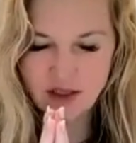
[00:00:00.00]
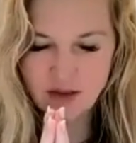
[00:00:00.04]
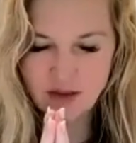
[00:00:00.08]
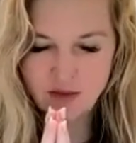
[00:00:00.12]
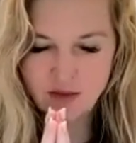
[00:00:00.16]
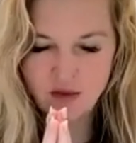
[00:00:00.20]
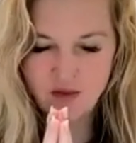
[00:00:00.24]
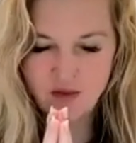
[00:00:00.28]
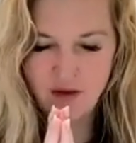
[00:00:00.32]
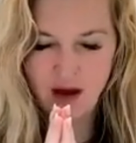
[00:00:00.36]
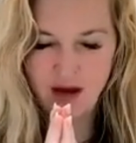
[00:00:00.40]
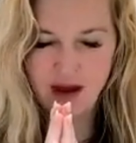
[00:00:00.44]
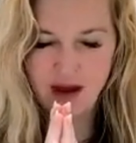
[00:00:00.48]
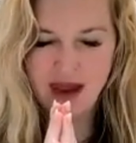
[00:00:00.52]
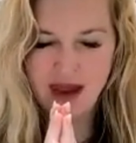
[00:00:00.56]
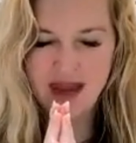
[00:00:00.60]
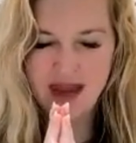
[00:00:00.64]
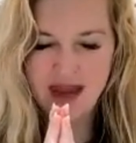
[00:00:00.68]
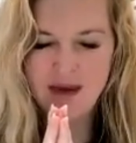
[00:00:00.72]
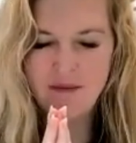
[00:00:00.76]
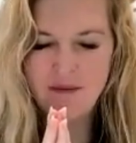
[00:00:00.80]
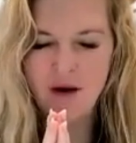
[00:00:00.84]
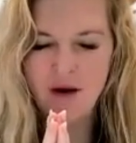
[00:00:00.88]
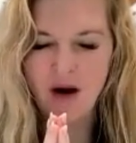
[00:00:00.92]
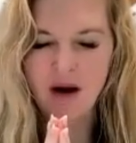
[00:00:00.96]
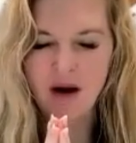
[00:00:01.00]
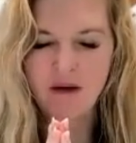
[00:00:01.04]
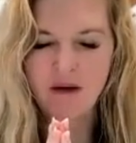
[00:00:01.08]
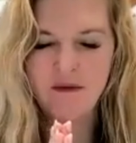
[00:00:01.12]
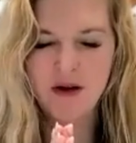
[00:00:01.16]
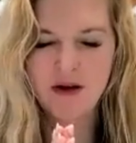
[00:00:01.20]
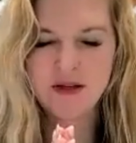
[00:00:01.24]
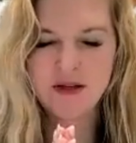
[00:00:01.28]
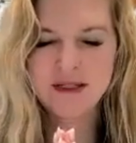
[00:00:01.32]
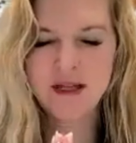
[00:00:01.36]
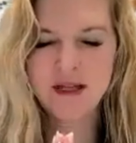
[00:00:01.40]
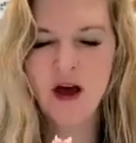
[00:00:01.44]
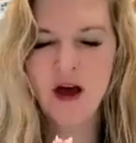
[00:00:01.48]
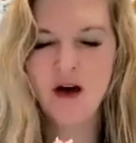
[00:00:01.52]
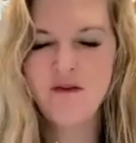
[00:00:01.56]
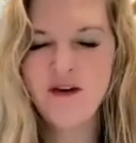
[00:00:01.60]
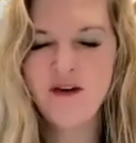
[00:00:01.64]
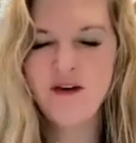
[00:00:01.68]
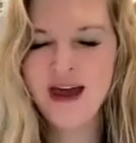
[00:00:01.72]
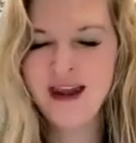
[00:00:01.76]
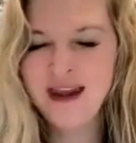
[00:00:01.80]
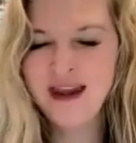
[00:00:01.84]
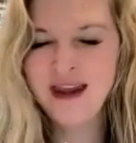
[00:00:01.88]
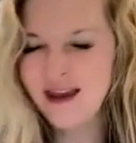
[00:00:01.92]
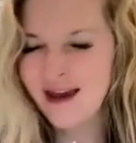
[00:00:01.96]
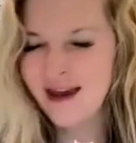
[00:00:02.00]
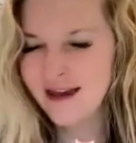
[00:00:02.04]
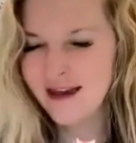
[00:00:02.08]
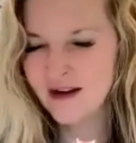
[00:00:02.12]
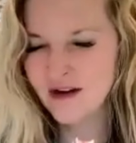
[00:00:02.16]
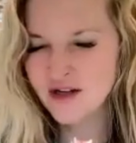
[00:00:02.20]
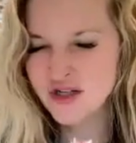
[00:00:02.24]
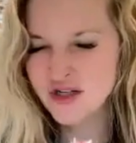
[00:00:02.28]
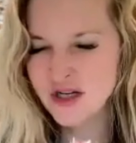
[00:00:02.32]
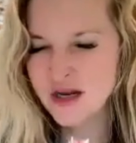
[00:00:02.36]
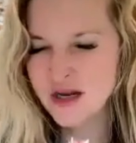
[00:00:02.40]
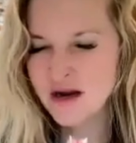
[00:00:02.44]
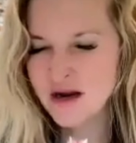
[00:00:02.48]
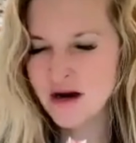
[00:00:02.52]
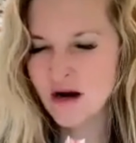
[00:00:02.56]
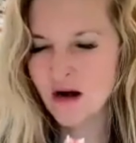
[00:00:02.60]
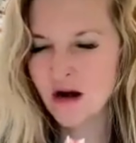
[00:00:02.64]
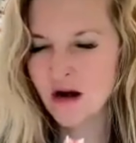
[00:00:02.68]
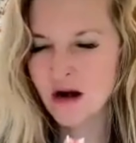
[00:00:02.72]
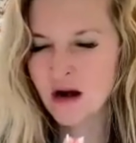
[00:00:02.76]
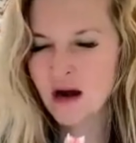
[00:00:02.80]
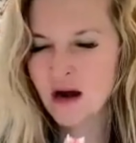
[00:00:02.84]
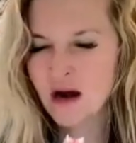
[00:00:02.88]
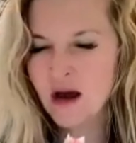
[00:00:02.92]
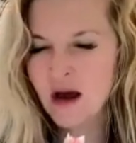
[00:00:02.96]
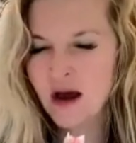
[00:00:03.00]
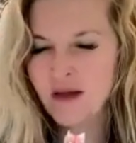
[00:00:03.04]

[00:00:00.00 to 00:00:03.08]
to move out any part of ourselves, any energy here